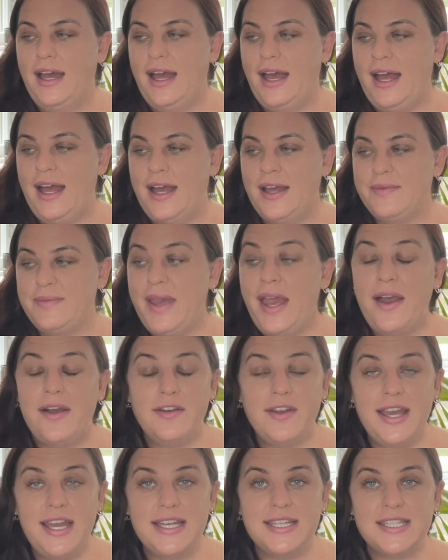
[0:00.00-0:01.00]
Yeah,
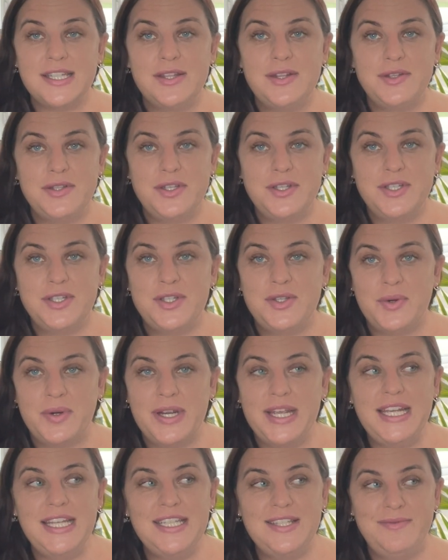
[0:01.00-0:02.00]
okay, so those are
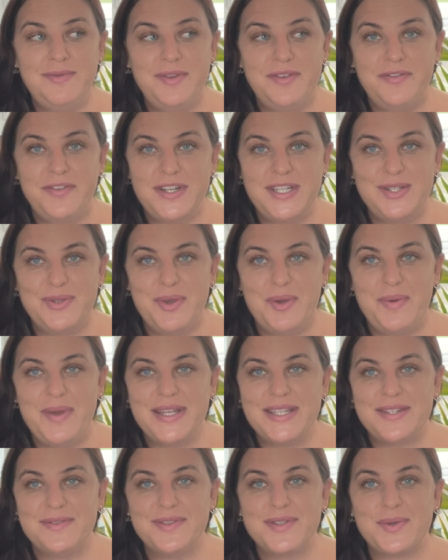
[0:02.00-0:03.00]
stories from the first 3
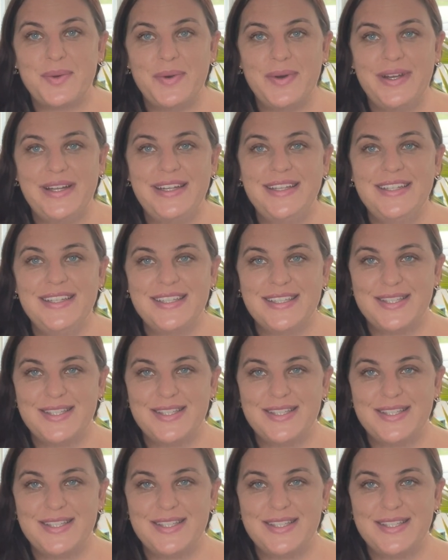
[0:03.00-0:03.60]
weeks of school.